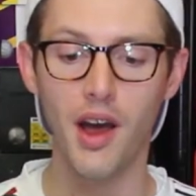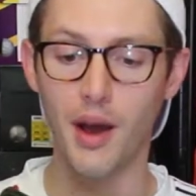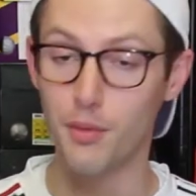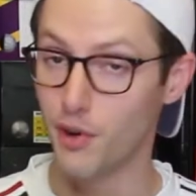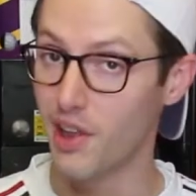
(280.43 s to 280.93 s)

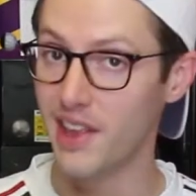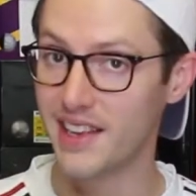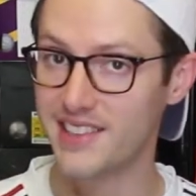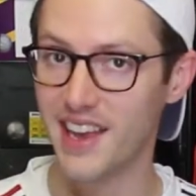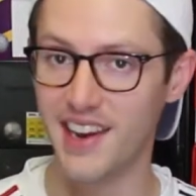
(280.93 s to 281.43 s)
I'm really
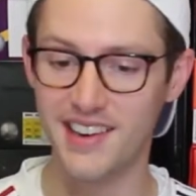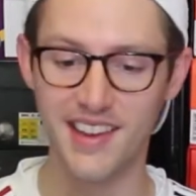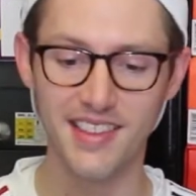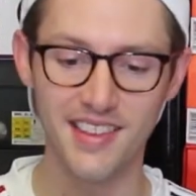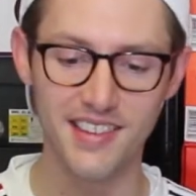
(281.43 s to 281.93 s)
excited to
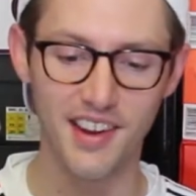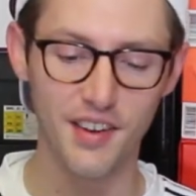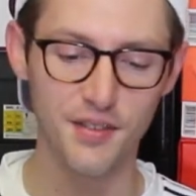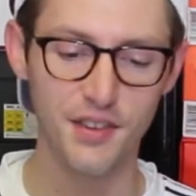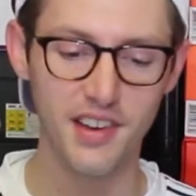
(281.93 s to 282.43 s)
get these
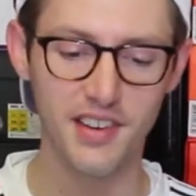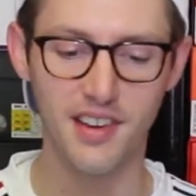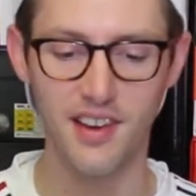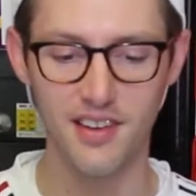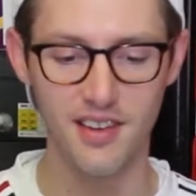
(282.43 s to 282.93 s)
on feet
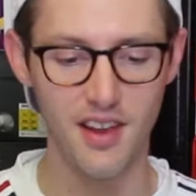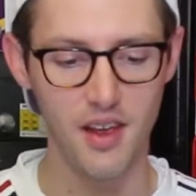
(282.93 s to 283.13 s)
and